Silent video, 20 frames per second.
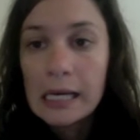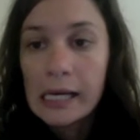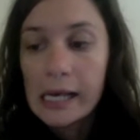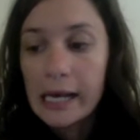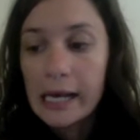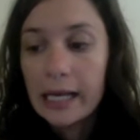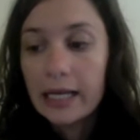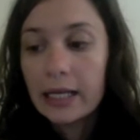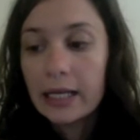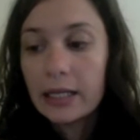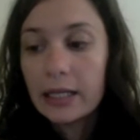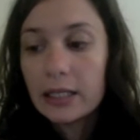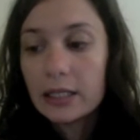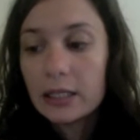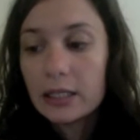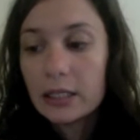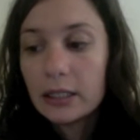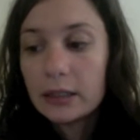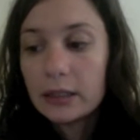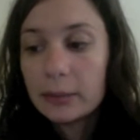And
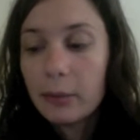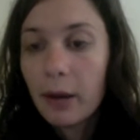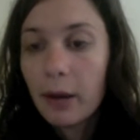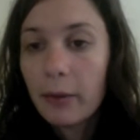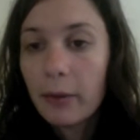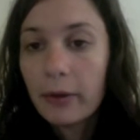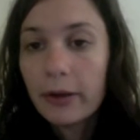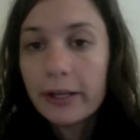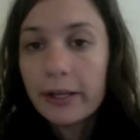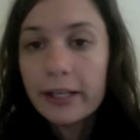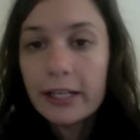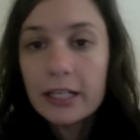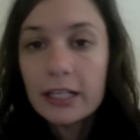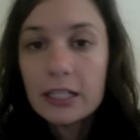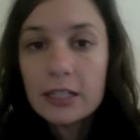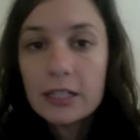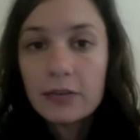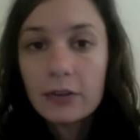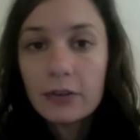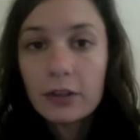pomegranate
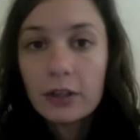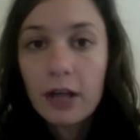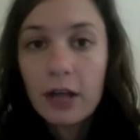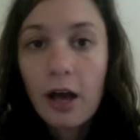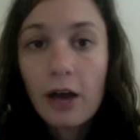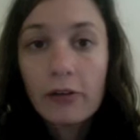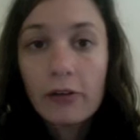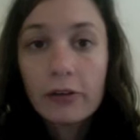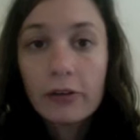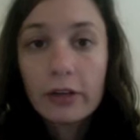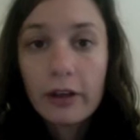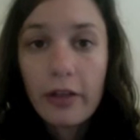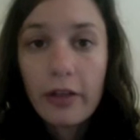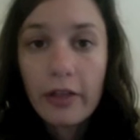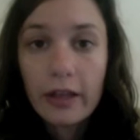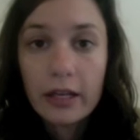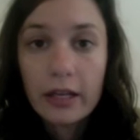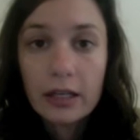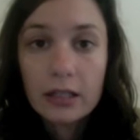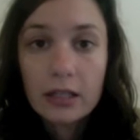is full of good
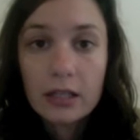things.